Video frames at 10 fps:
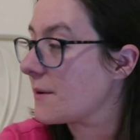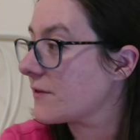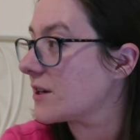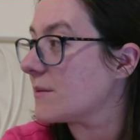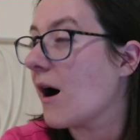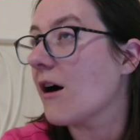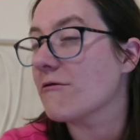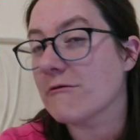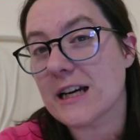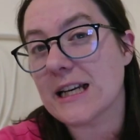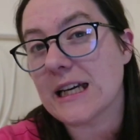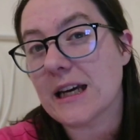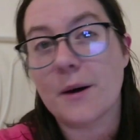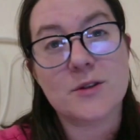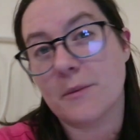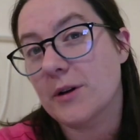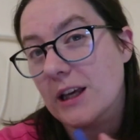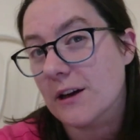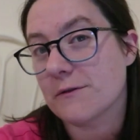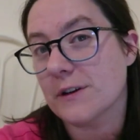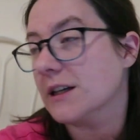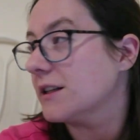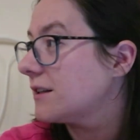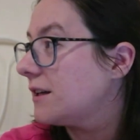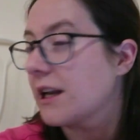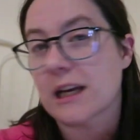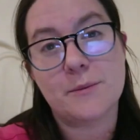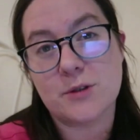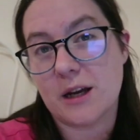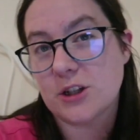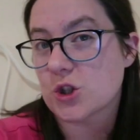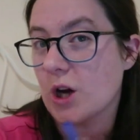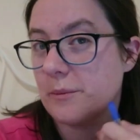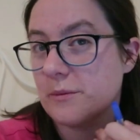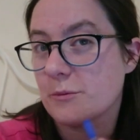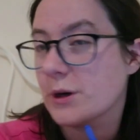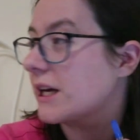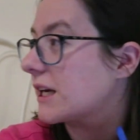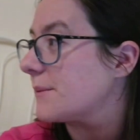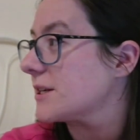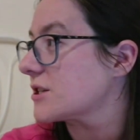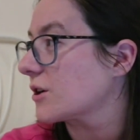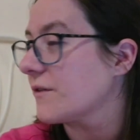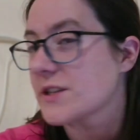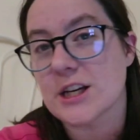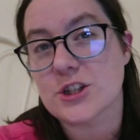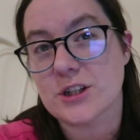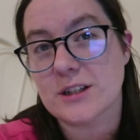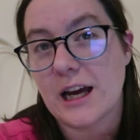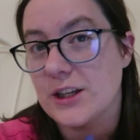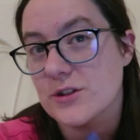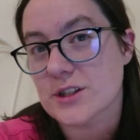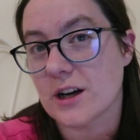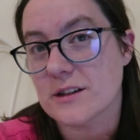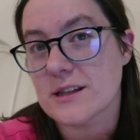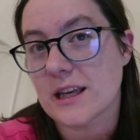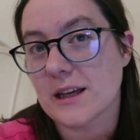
of them are really, I'm sorry, I'm looking at Phil, like I'm bringing him into the conversation and you just can't see him.